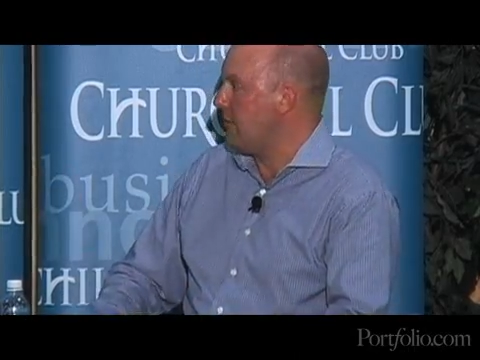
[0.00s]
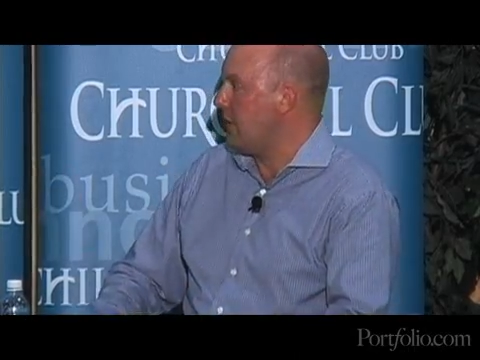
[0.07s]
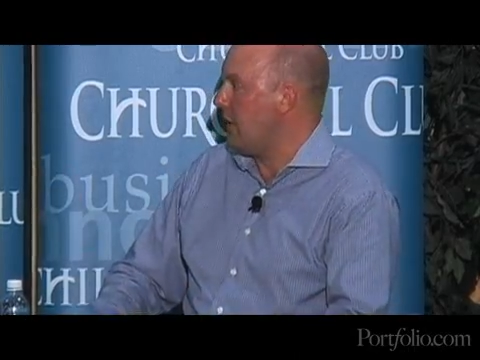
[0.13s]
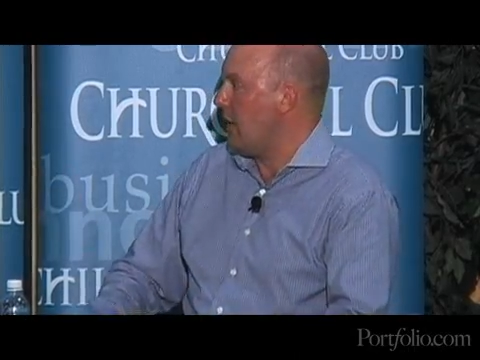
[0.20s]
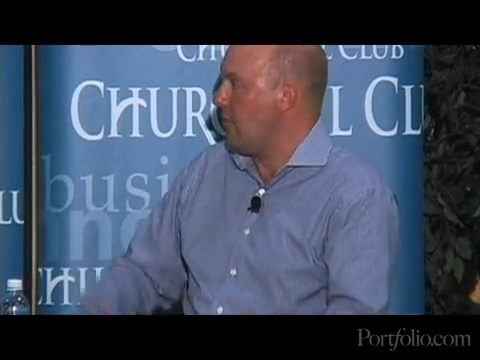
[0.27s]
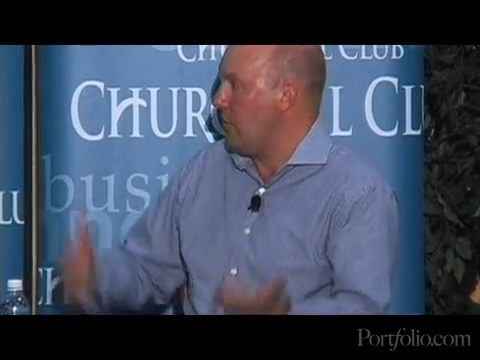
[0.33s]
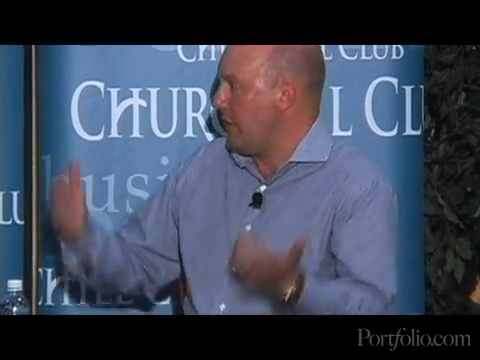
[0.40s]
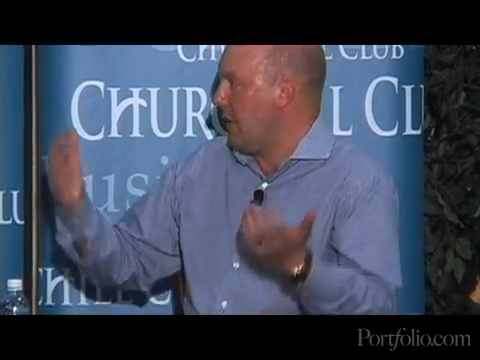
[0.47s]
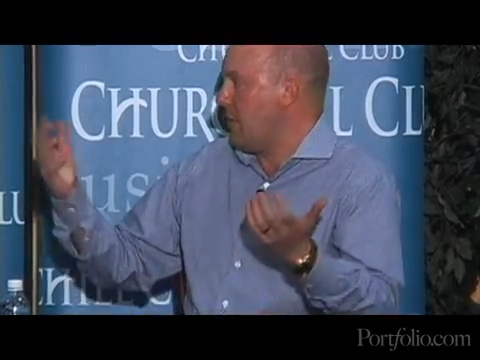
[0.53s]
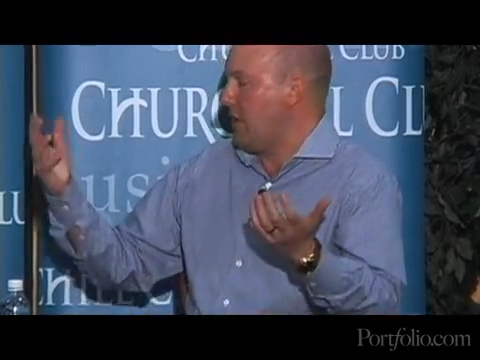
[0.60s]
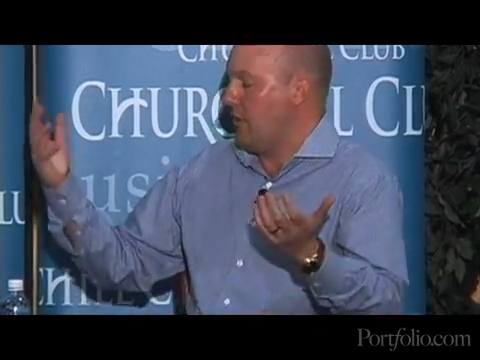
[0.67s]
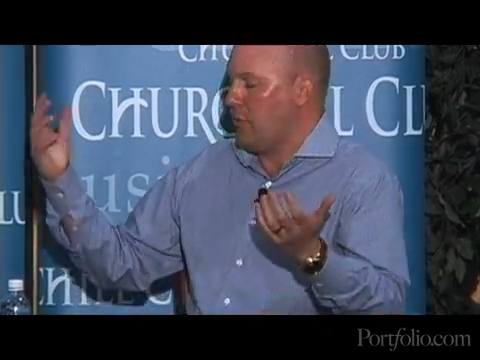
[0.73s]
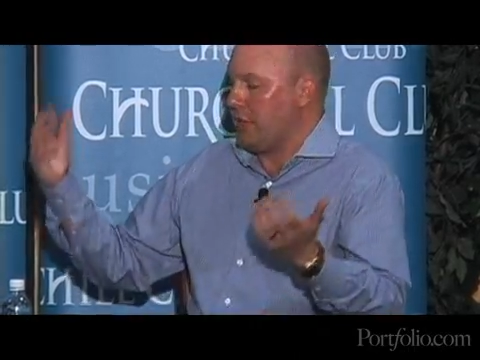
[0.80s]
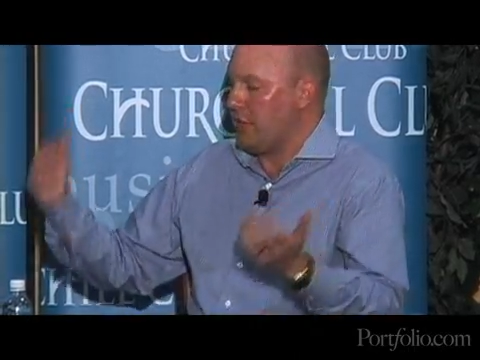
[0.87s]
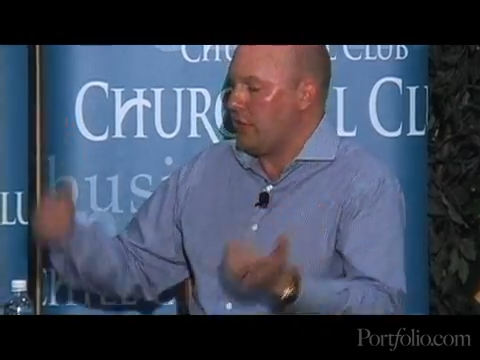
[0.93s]
and
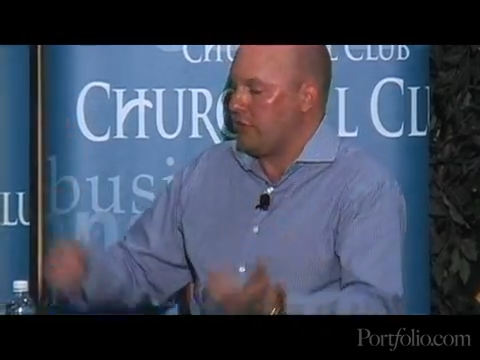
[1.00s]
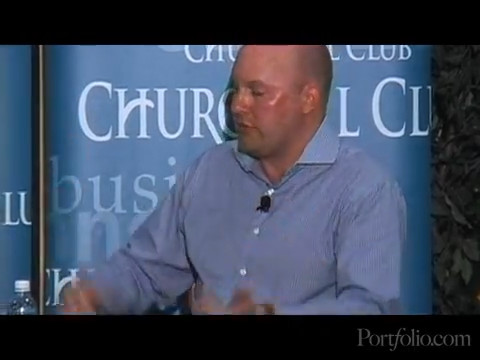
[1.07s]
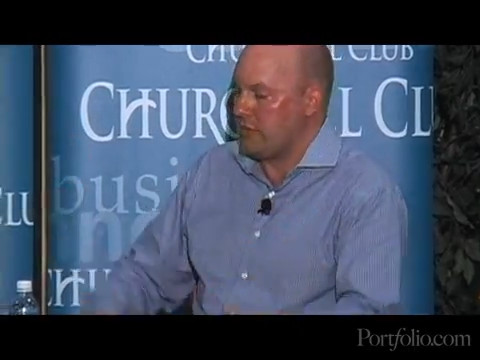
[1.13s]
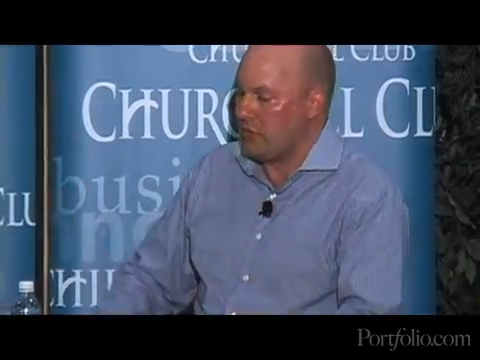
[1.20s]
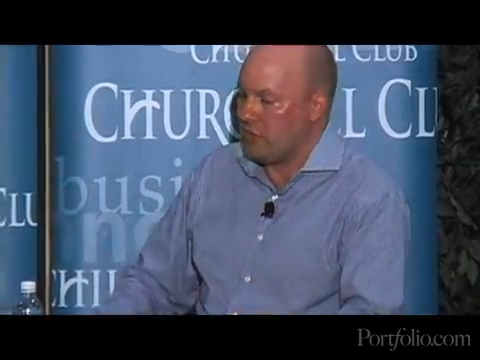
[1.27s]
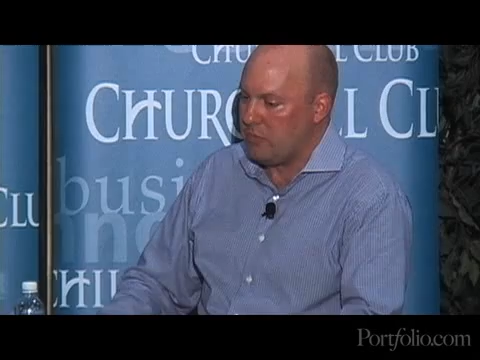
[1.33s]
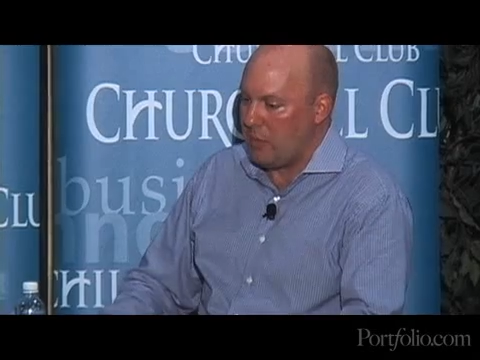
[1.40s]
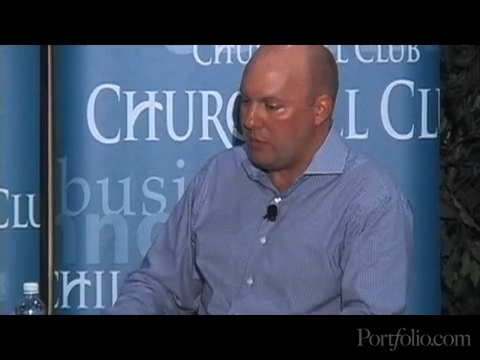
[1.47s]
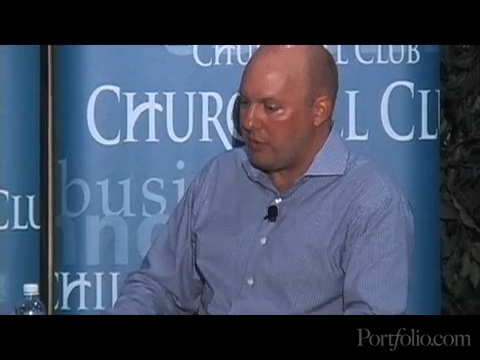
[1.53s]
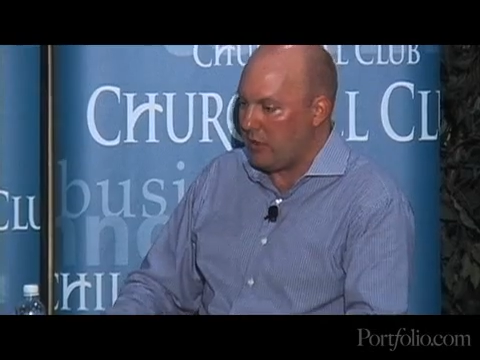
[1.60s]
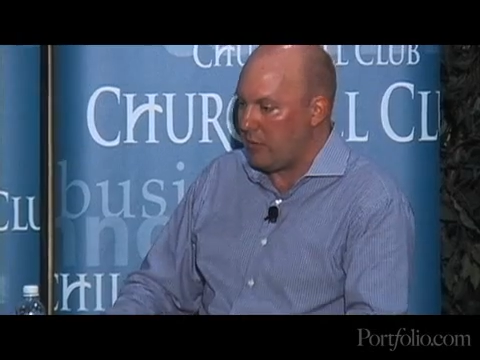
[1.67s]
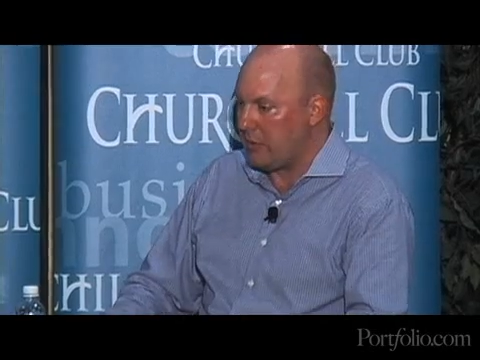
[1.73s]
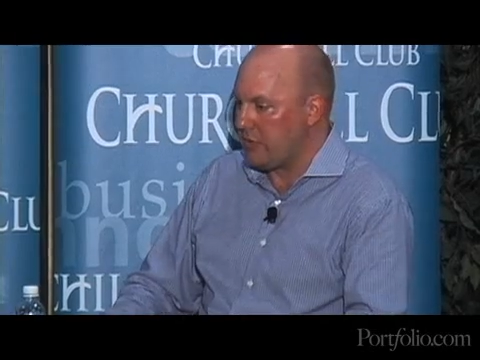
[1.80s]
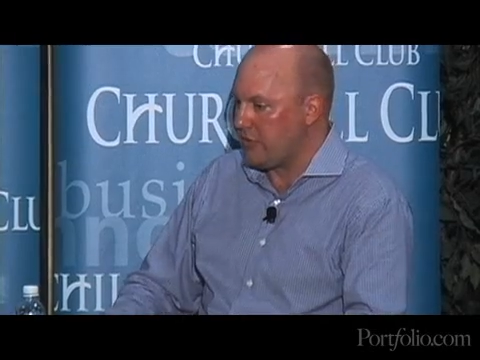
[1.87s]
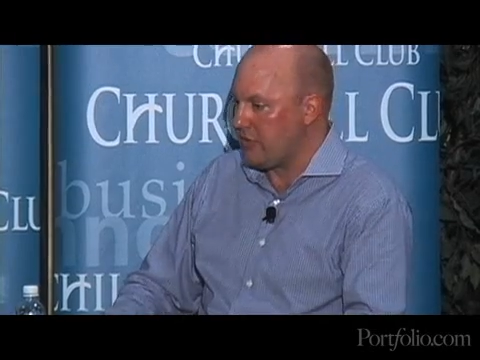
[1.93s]
everybody knows that the newspaper
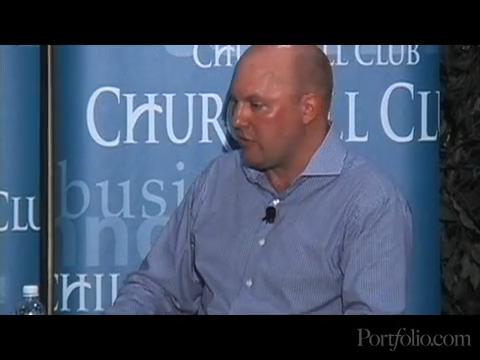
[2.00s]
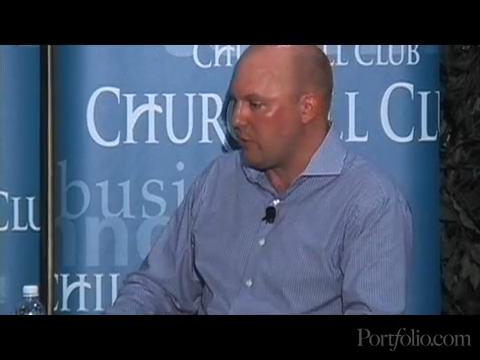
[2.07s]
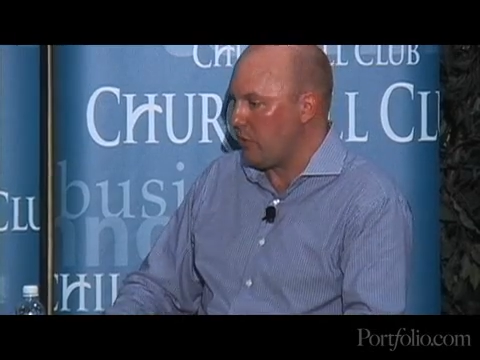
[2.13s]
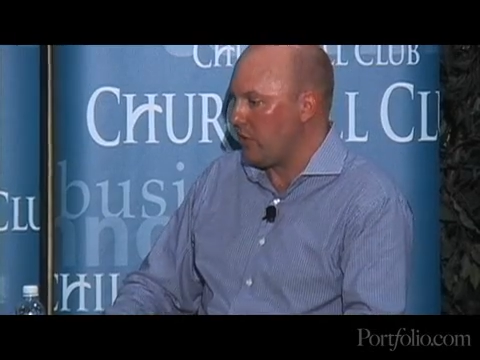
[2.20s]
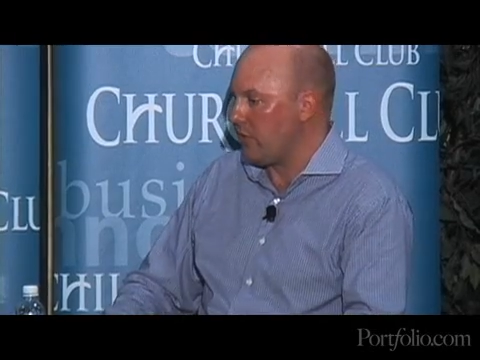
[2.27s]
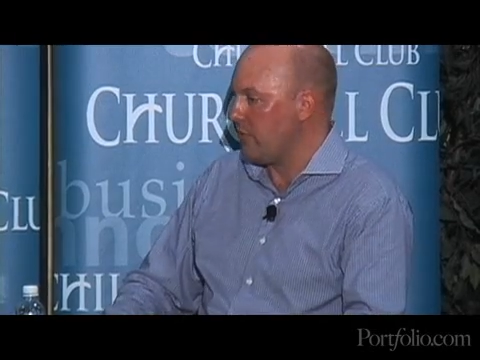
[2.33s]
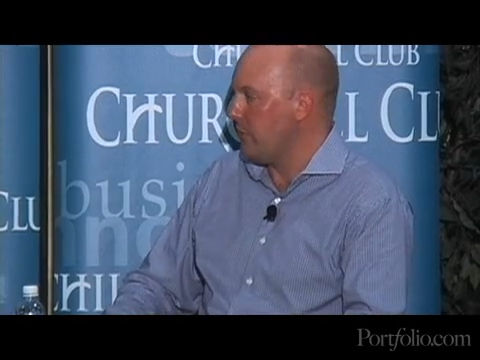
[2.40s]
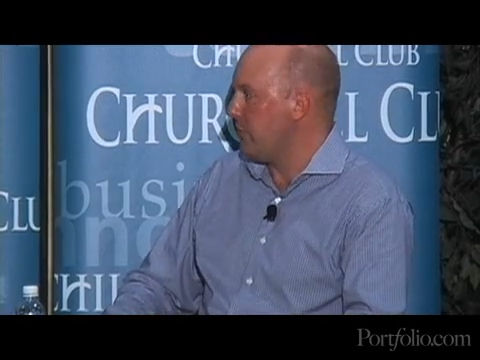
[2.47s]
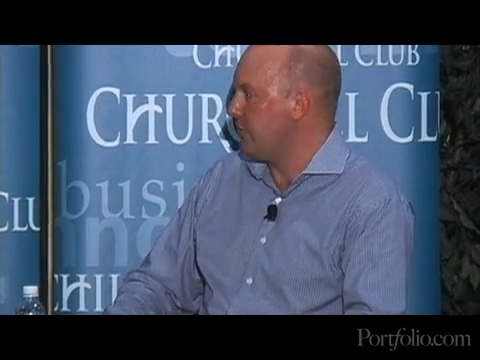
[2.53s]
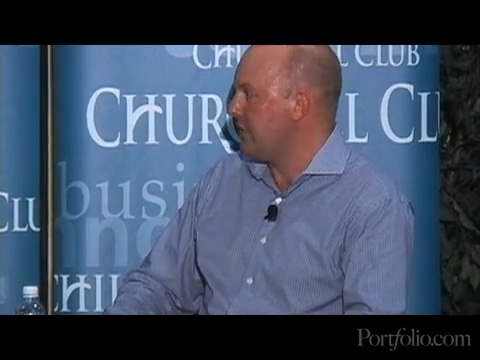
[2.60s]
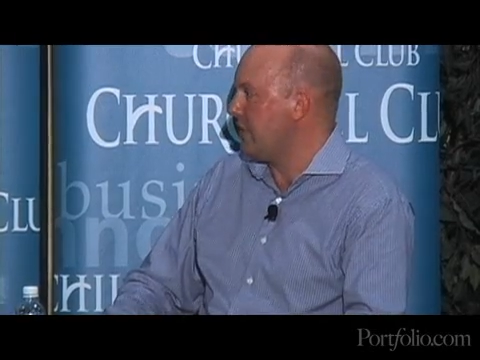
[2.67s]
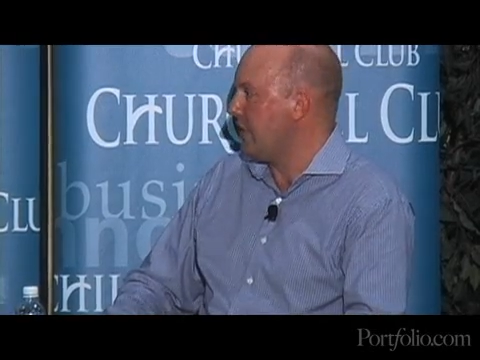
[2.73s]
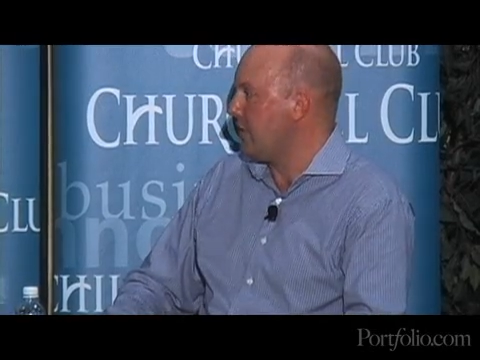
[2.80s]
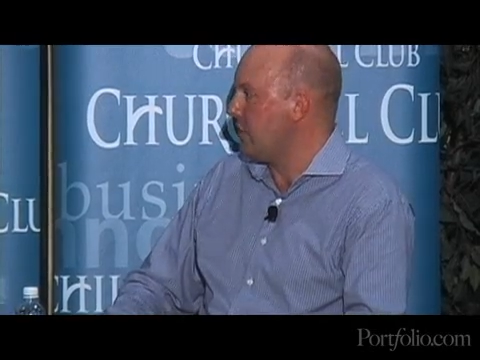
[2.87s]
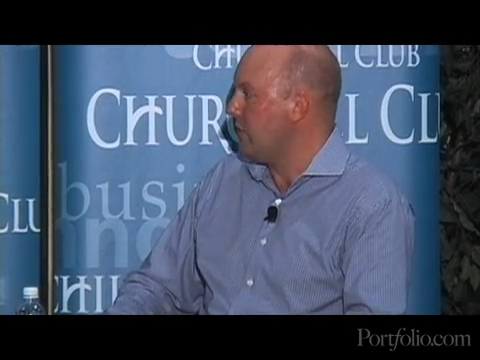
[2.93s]
companies at this point are the first to
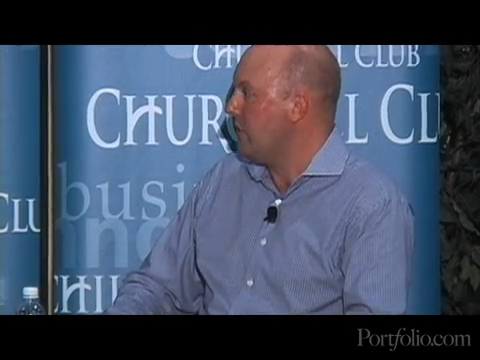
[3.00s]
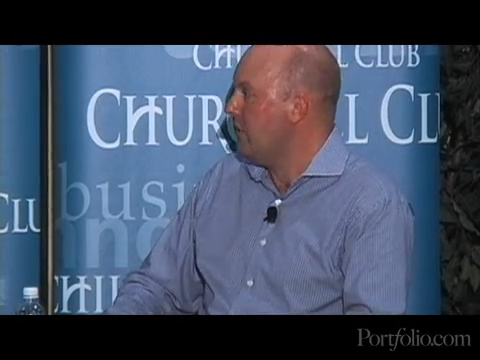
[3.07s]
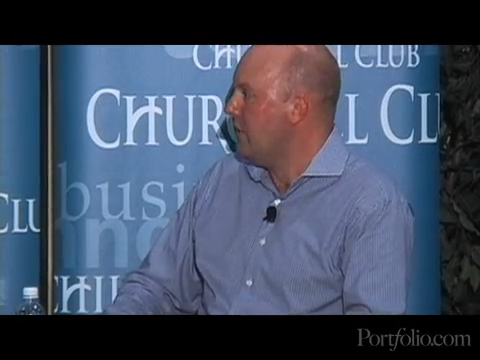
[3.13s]
tell you.